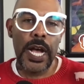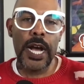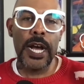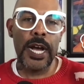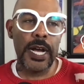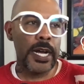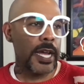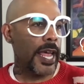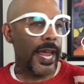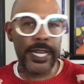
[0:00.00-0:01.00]

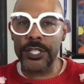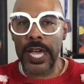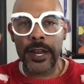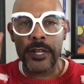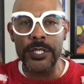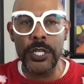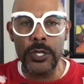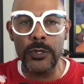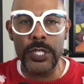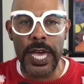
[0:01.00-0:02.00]
Hey, shout out to
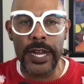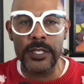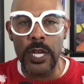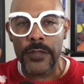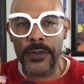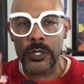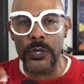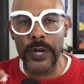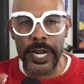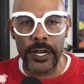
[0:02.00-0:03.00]
you. Shout out to all the folks
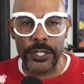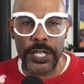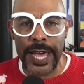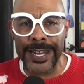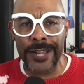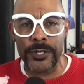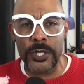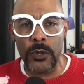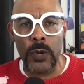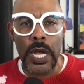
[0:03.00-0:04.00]
who were here. Shout out
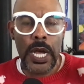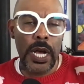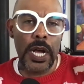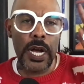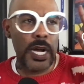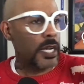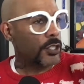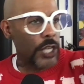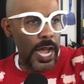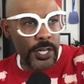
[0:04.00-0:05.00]
to
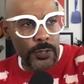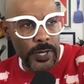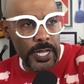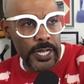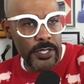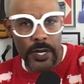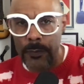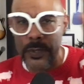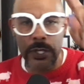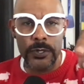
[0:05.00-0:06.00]
Joshua, the
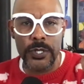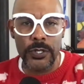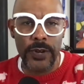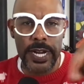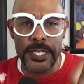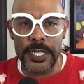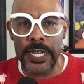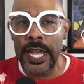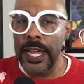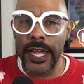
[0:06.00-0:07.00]
intern, producer
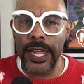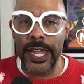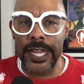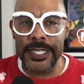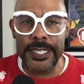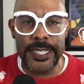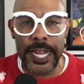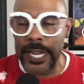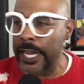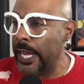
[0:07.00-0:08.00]
Tracy. And
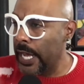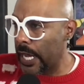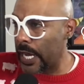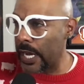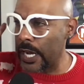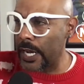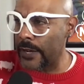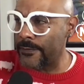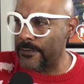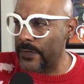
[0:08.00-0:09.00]
today,
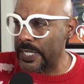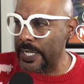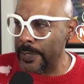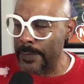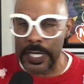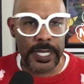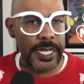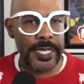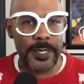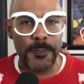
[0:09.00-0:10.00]
Fatima
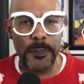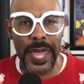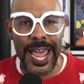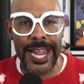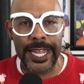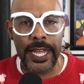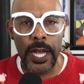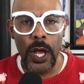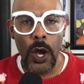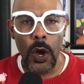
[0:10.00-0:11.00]
is back
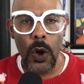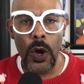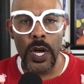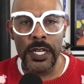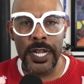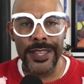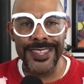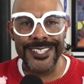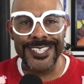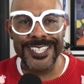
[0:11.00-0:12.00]
on
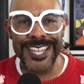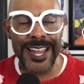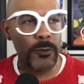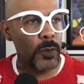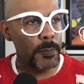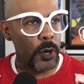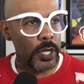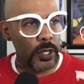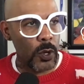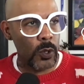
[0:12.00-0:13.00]
the set. We
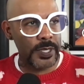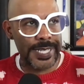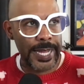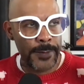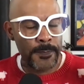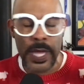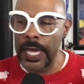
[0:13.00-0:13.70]
brought the whole team.